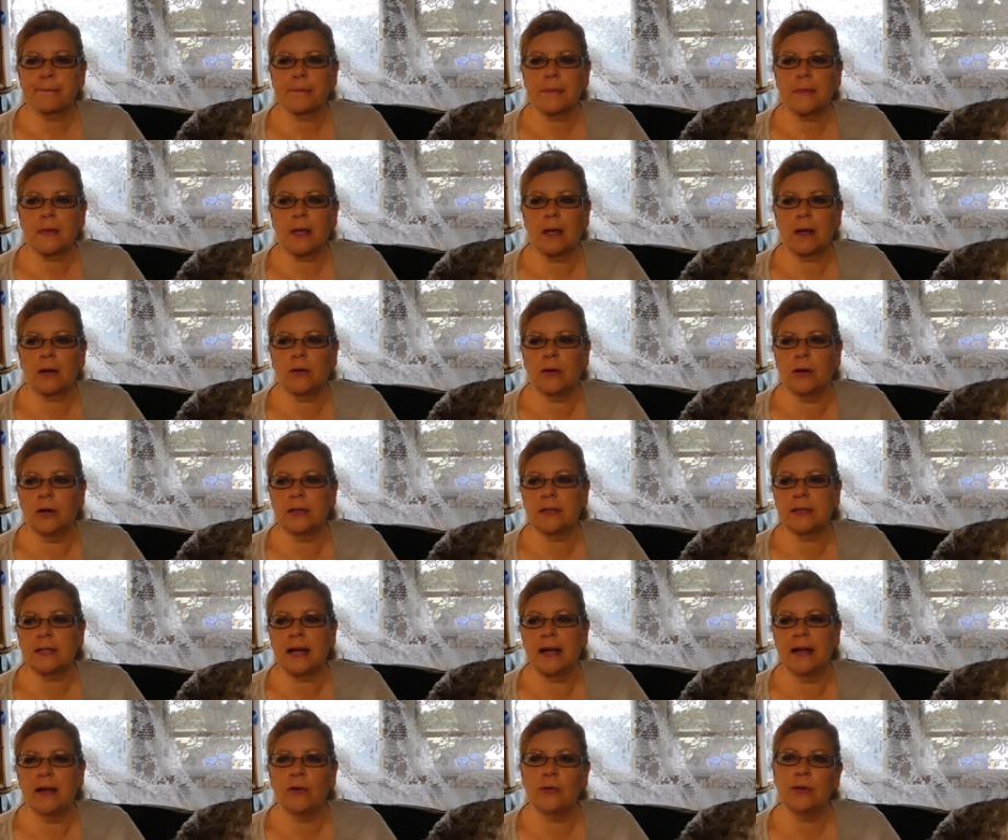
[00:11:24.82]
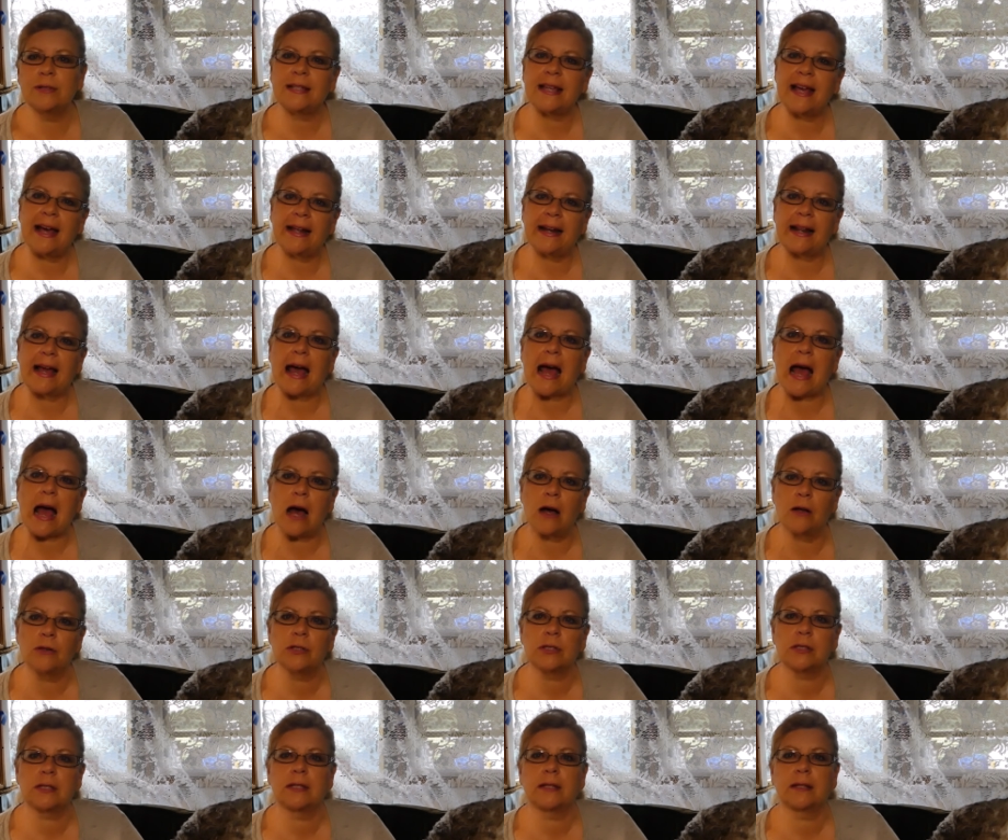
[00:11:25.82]
Of course, I always had a
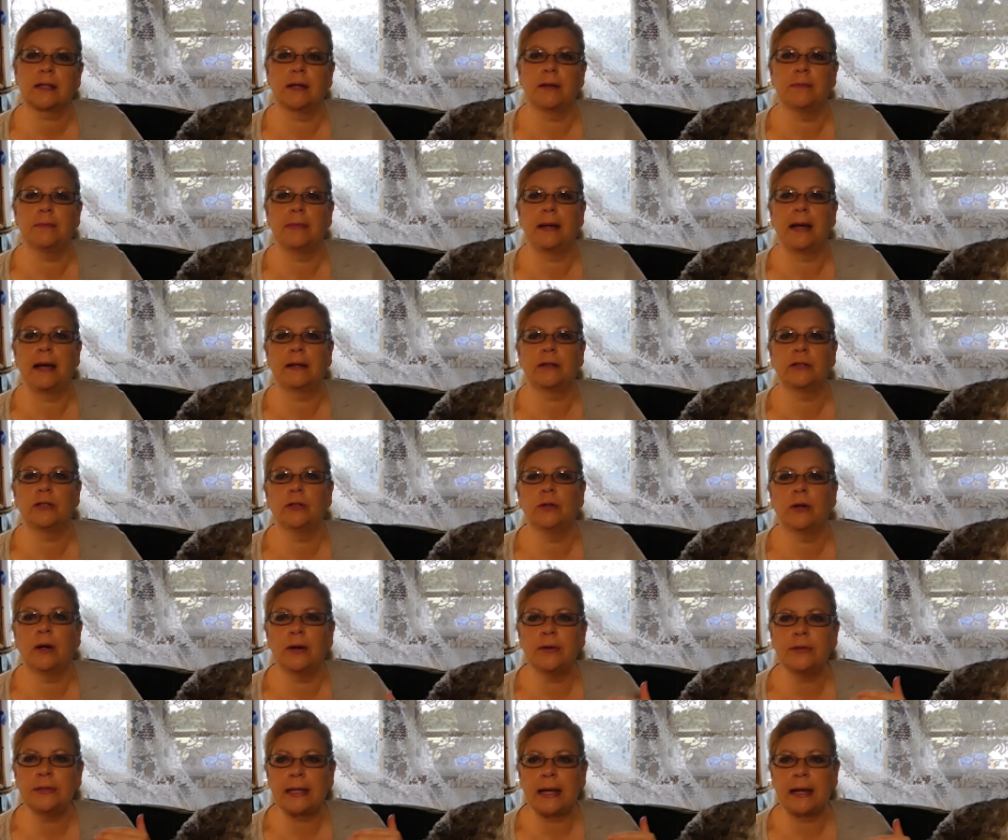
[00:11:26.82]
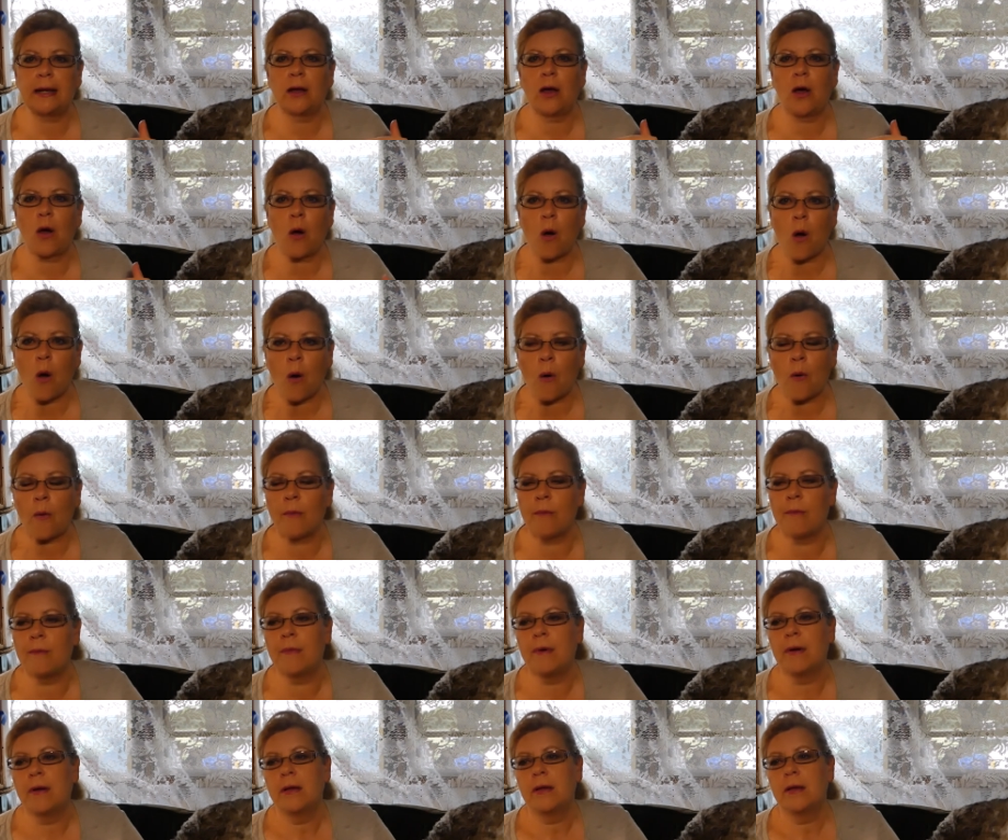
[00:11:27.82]
house to come back to. I always had a
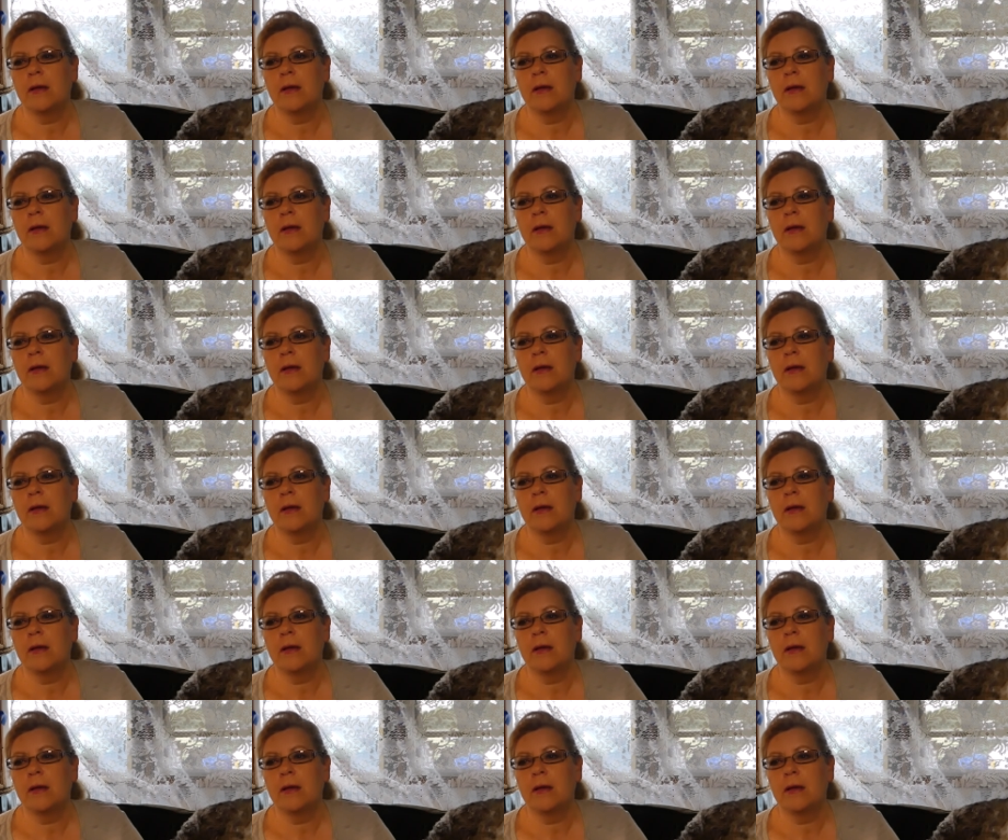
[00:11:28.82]
home.